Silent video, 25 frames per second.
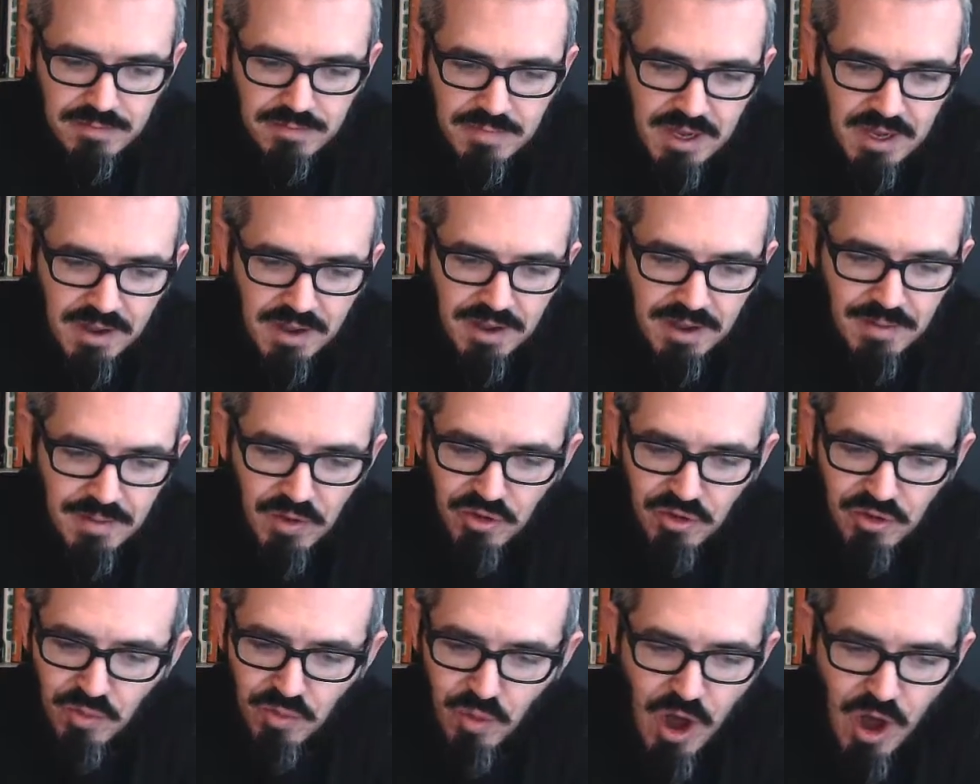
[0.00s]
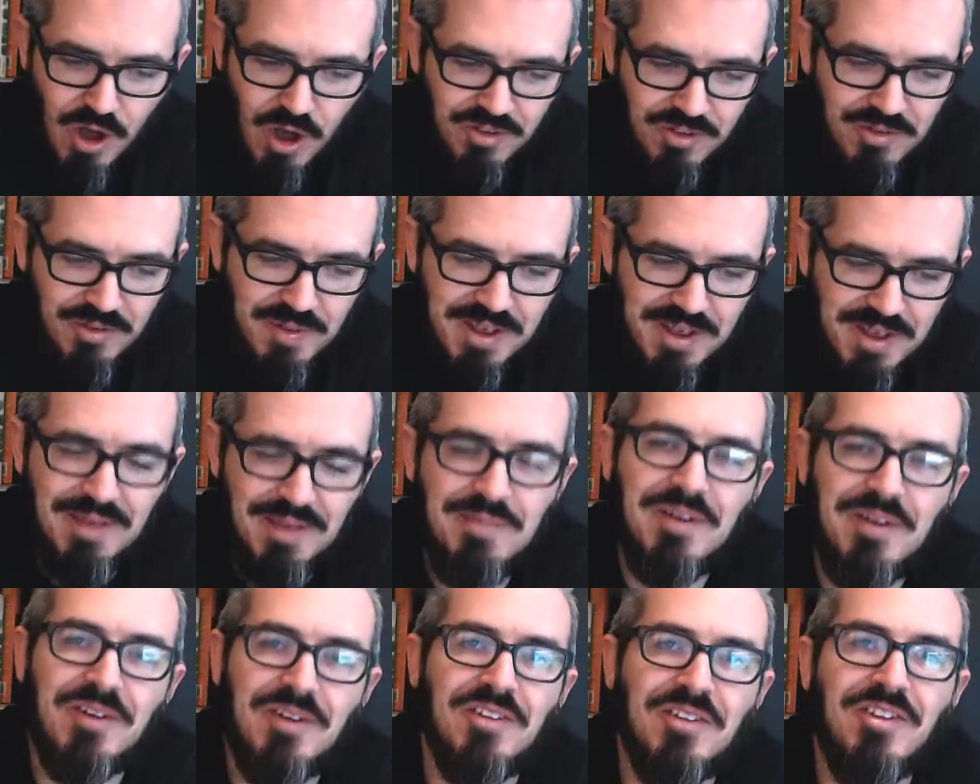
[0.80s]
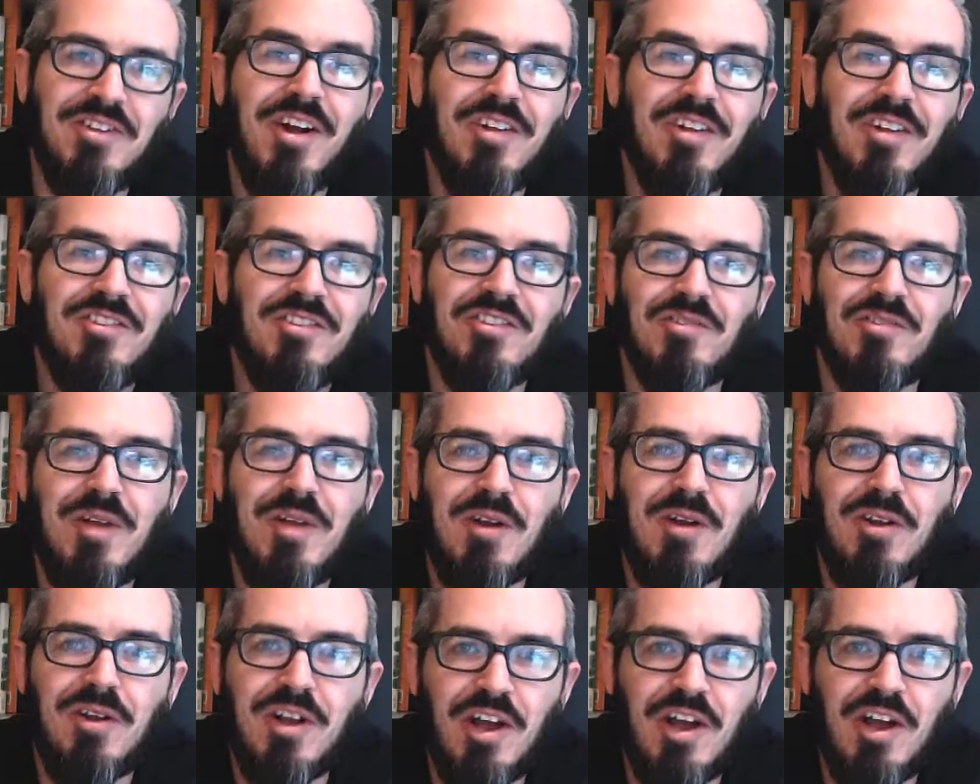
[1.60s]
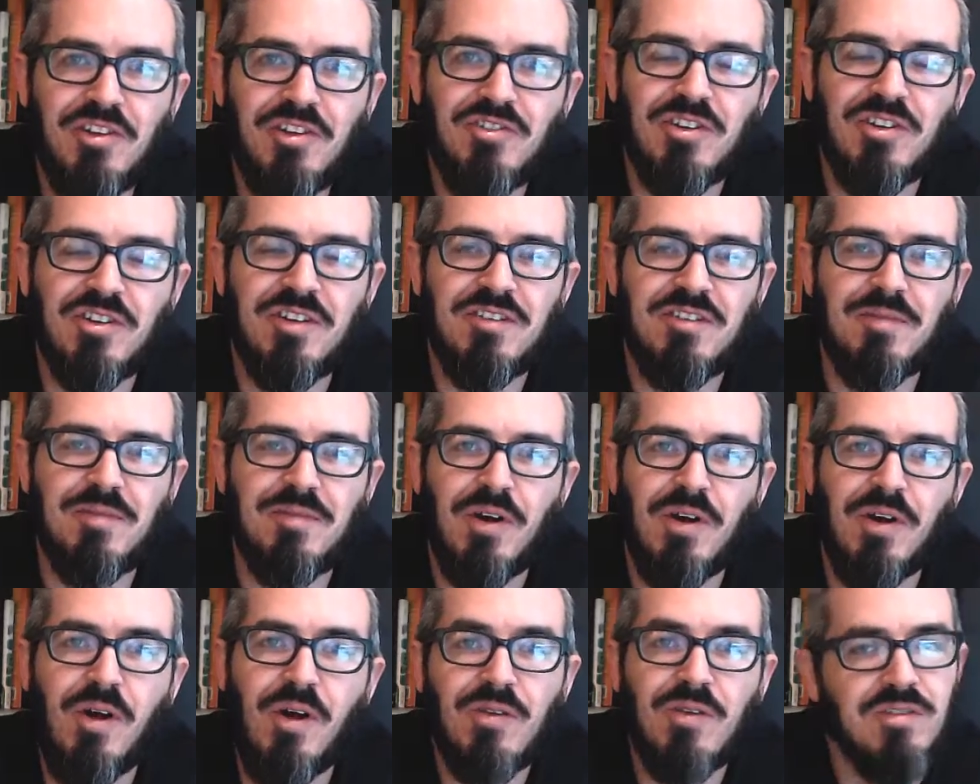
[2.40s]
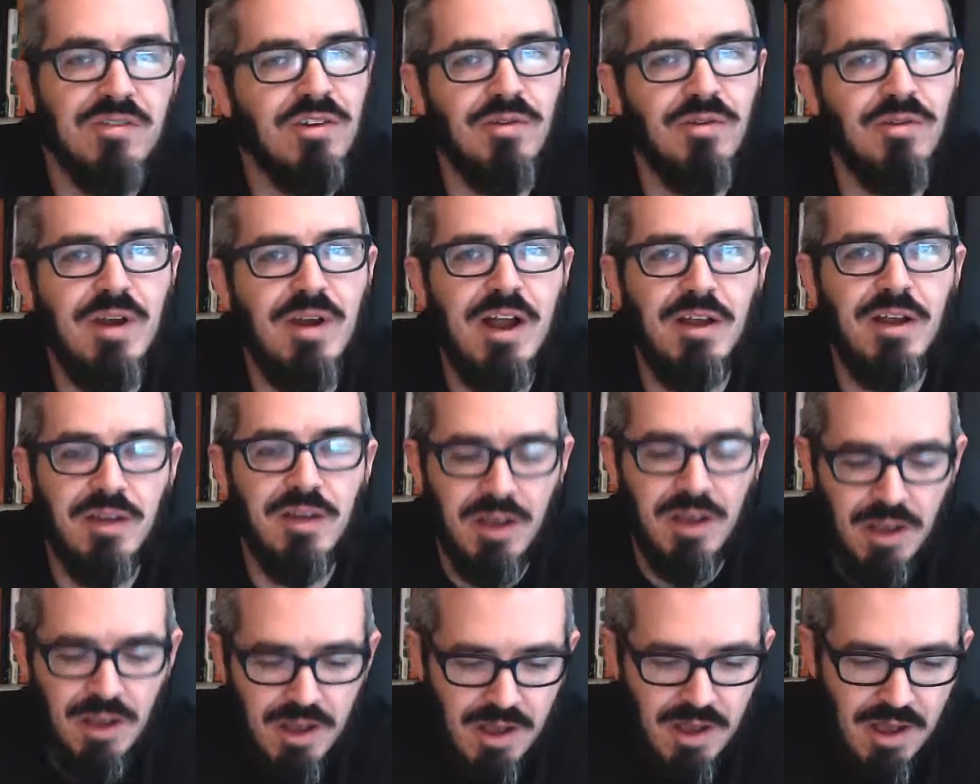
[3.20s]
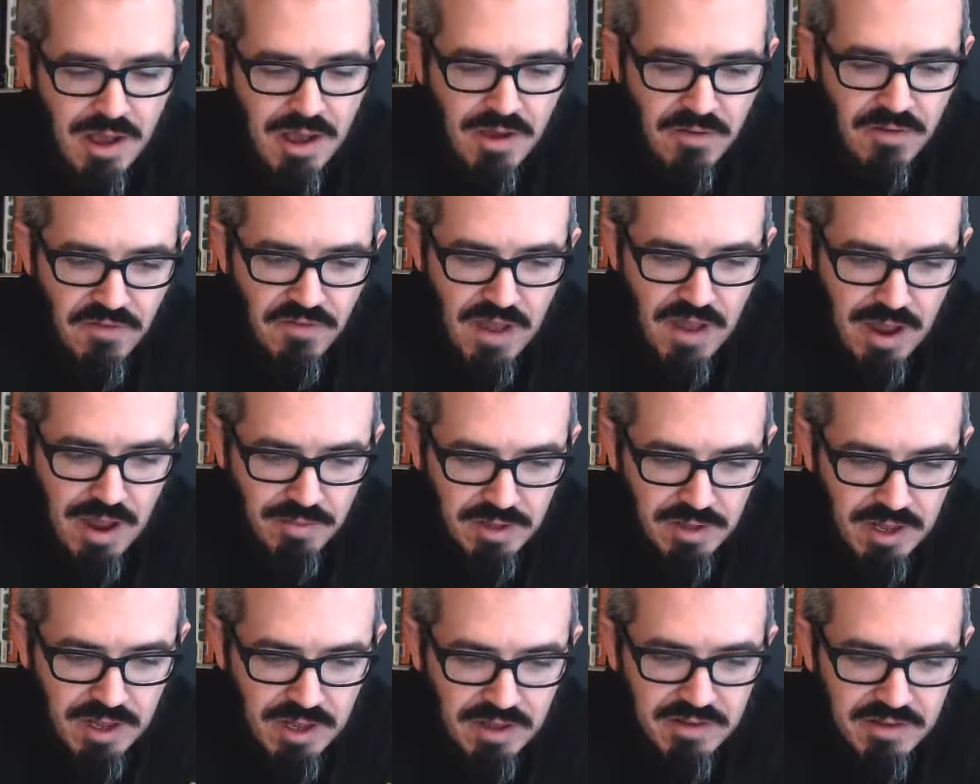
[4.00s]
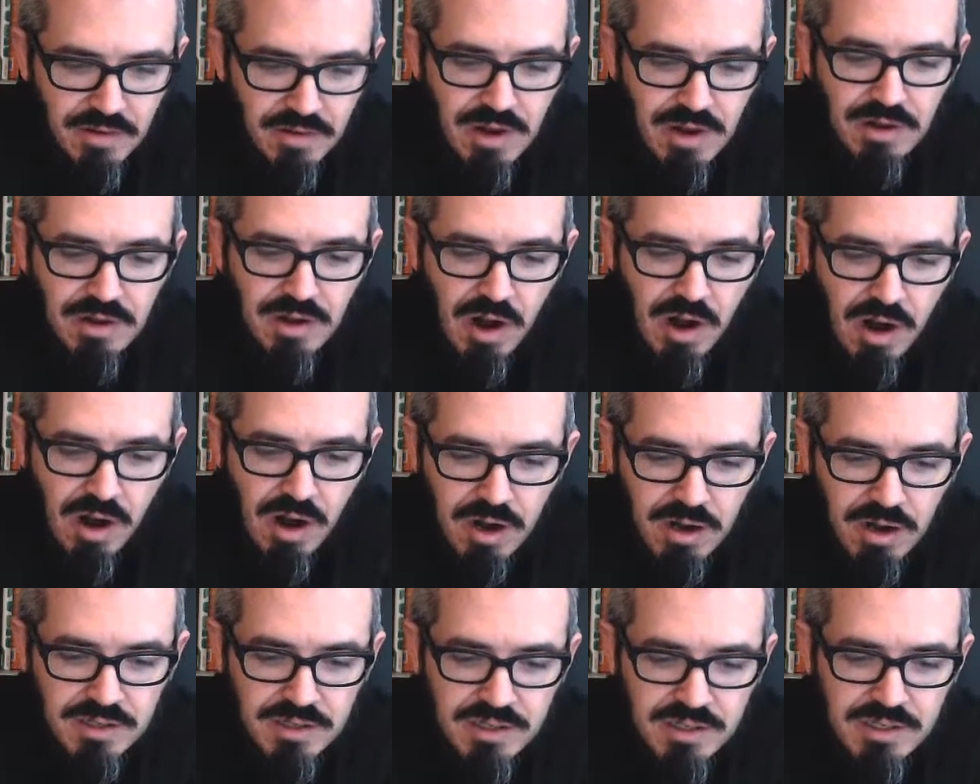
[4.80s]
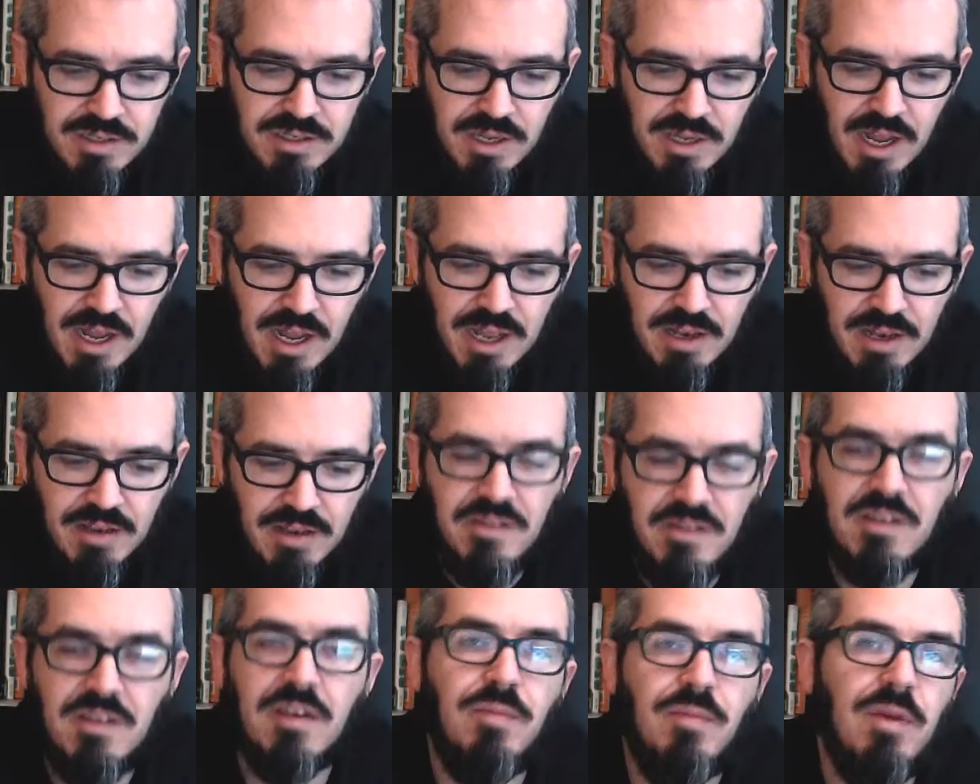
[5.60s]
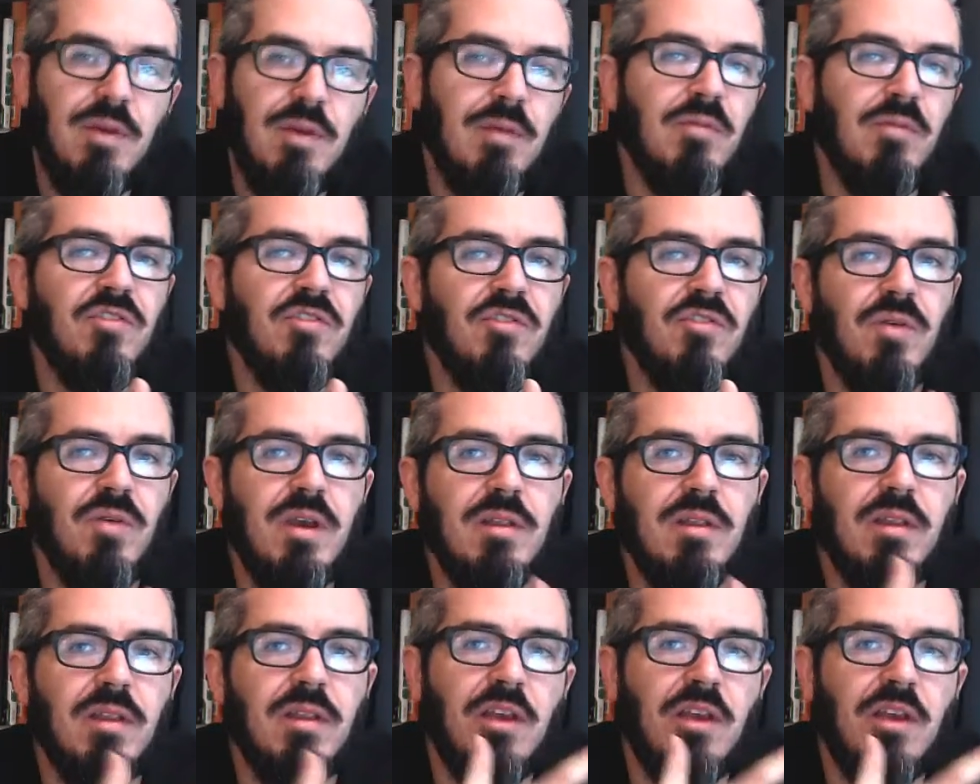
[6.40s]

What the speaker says: There's walls being built, not just around countries, but also around families, around hearts. And this could be between the